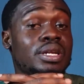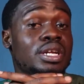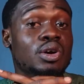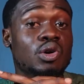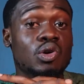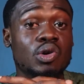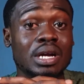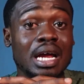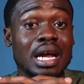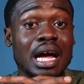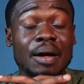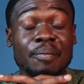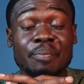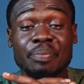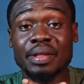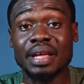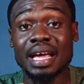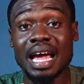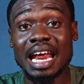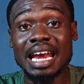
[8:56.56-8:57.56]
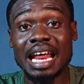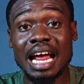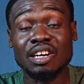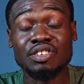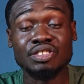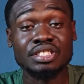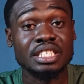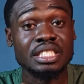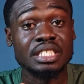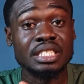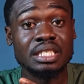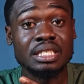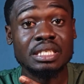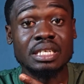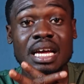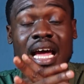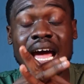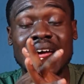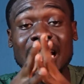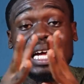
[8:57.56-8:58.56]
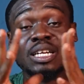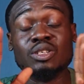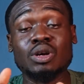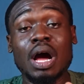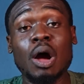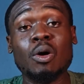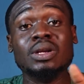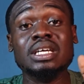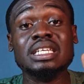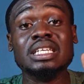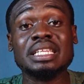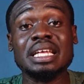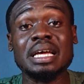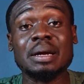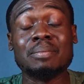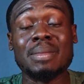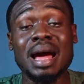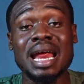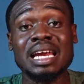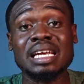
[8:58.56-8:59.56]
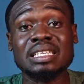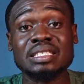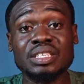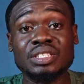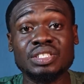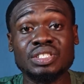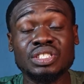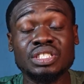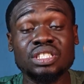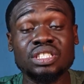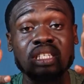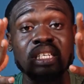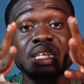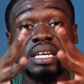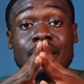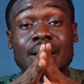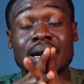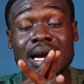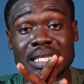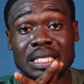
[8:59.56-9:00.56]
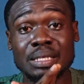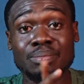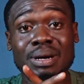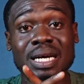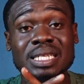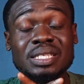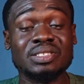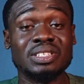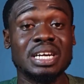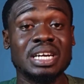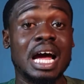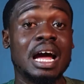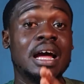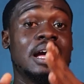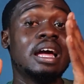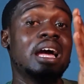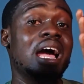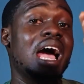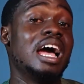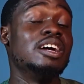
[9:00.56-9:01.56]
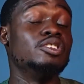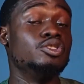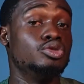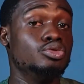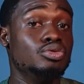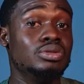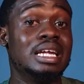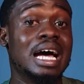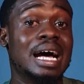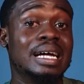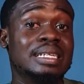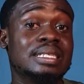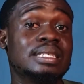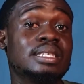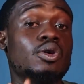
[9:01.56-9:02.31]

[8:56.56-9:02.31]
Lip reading: in a corner and I read, and I only take my necessary writing material. I do that